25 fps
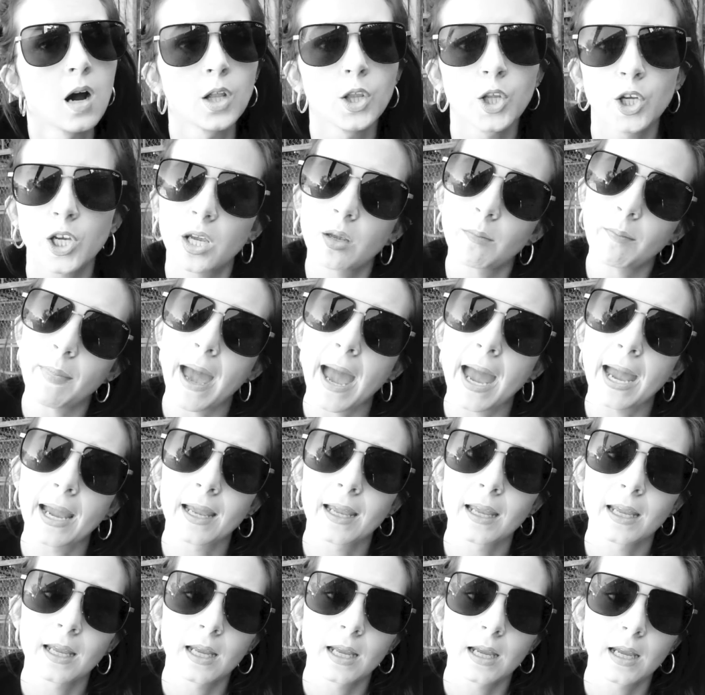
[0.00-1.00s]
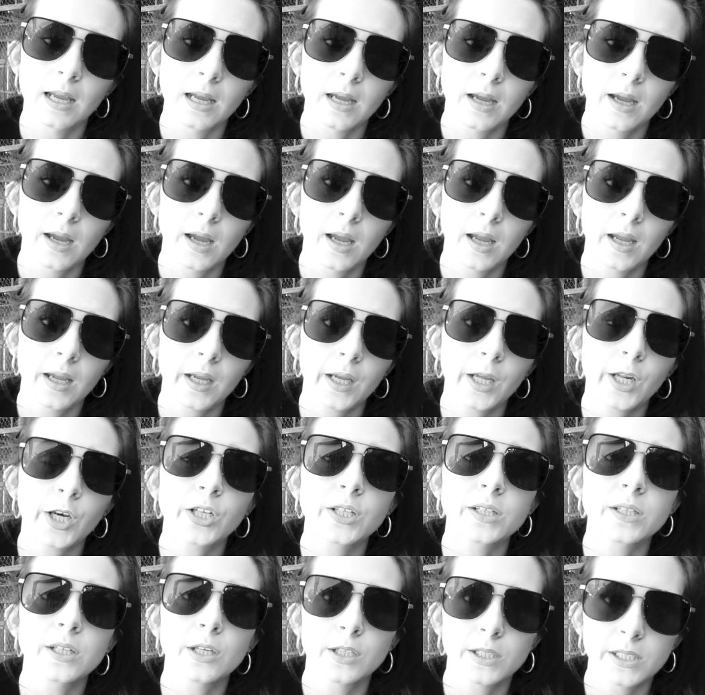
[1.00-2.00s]
looking back, it
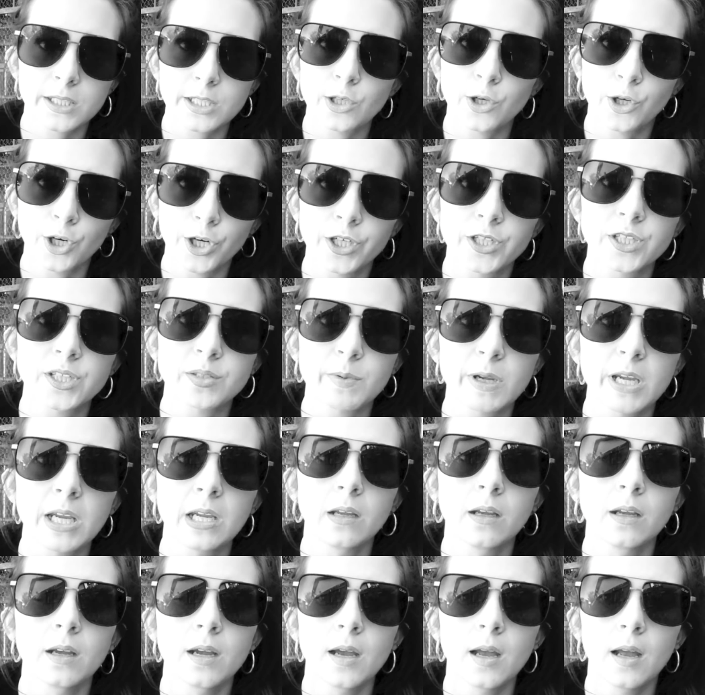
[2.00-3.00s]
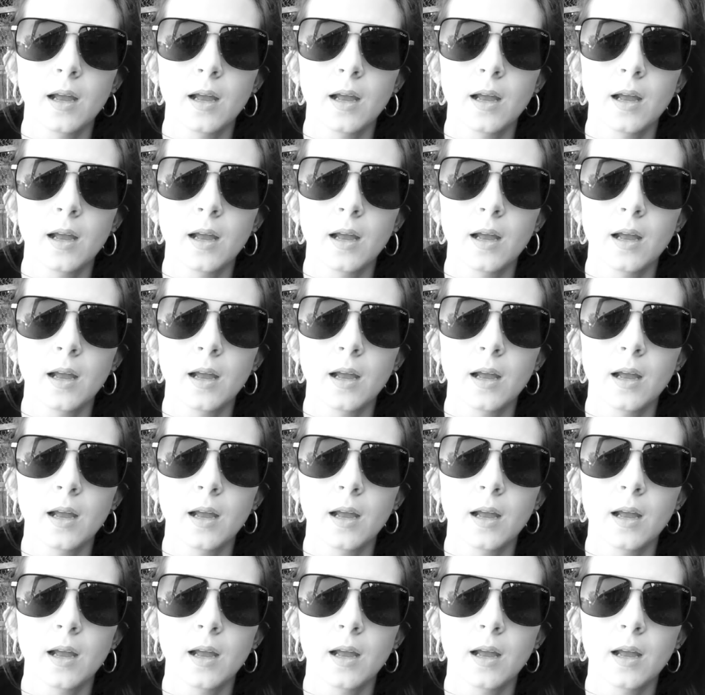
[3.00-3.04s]
still hurts me.